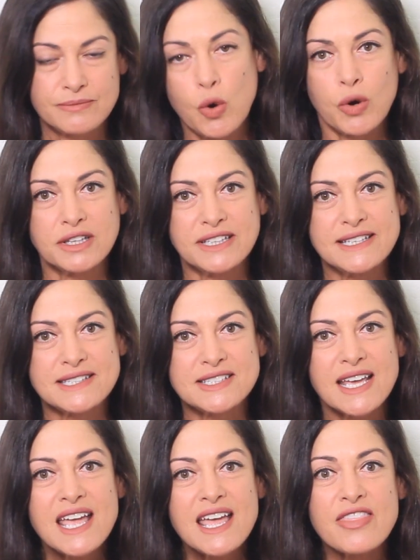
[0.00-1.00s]
Or at
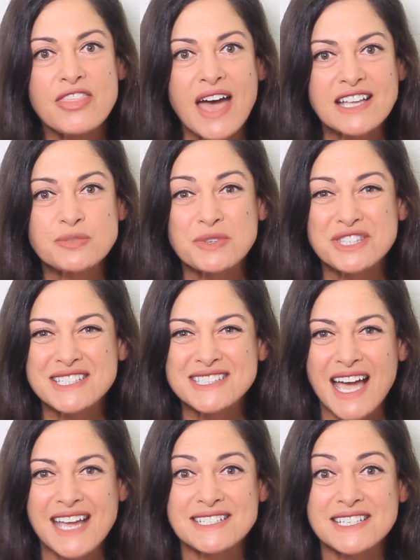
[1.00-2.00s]
least, that's what the
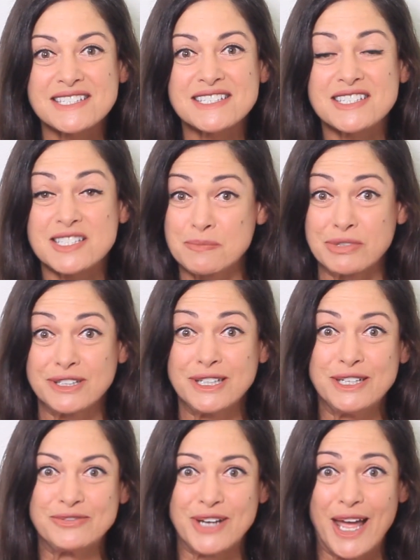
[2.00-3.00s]
scientists
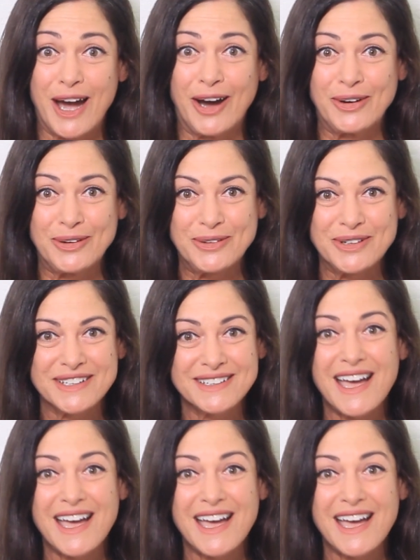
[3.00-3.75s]
believe now.